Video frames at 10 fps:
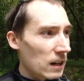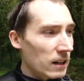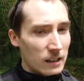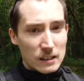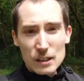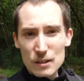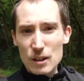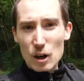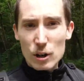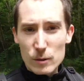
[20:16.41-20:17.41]
I can hear the
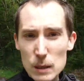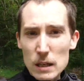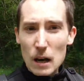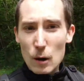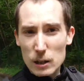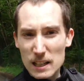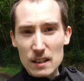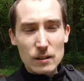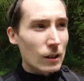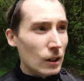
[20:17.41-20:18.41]
cars being louder
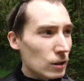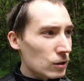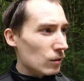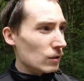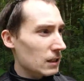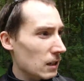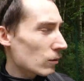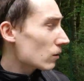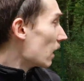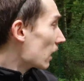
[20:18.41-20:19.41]
again, so it
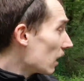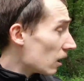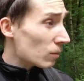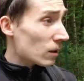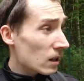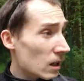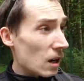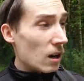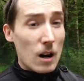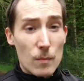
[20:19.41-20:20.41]
sounds like I'm
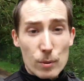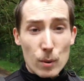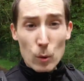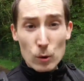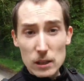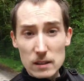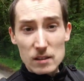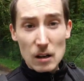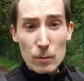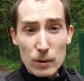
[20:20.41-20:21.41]
approaching
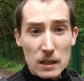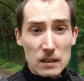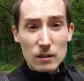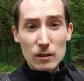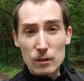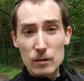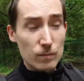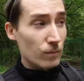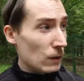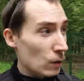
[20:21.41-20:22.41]
something,
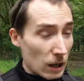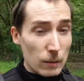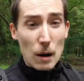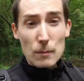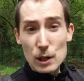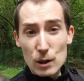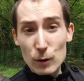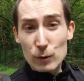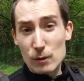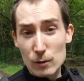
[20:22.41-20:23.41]
or I'm coming
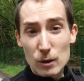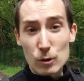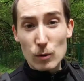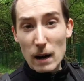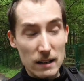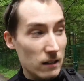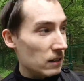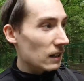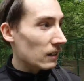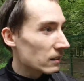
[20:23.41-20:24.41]
closer to the track
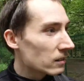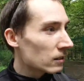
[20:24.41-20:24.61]
again.